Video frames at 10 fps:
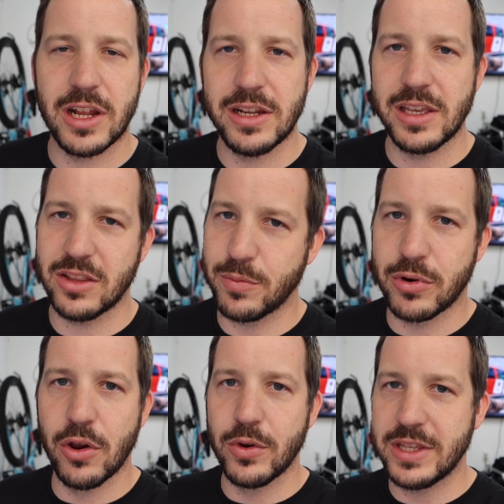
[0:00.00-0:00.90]
I didn't get the
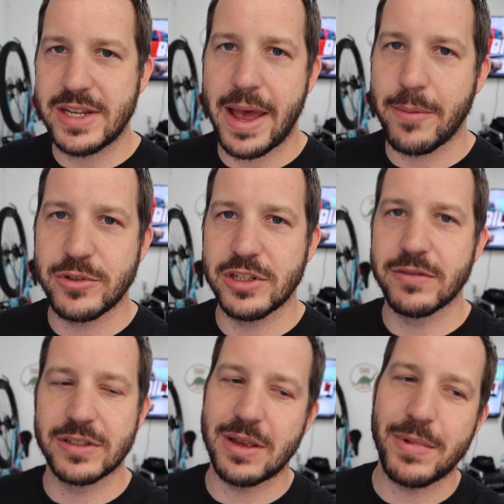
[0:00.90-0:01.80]
Pro with the tap
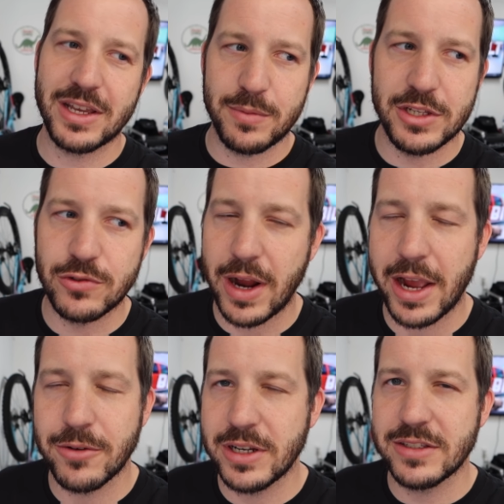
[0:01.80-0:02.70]
shift because I'm not going to be
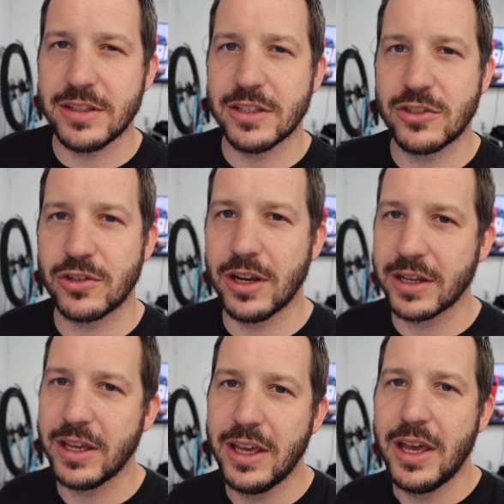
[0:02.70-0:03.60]
drag racing this truck.